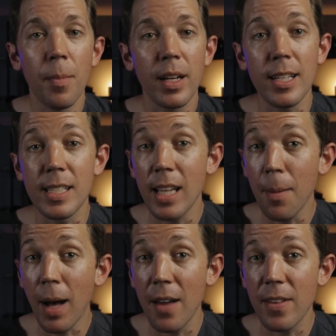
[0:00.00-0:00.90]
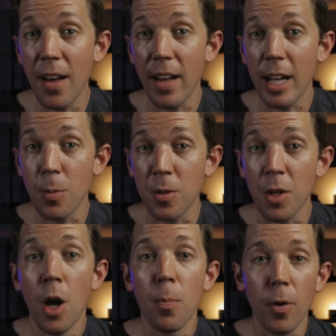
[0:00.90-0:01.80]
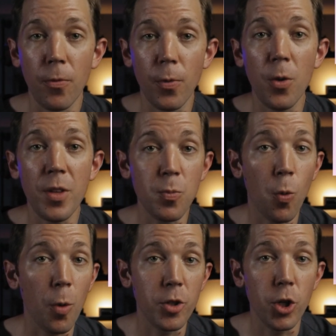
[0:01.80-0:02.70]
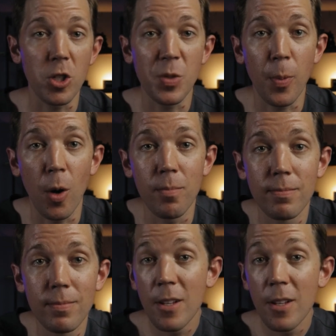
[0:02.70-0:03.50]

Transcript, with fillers: because some IVF experts prefer this more mature sperm.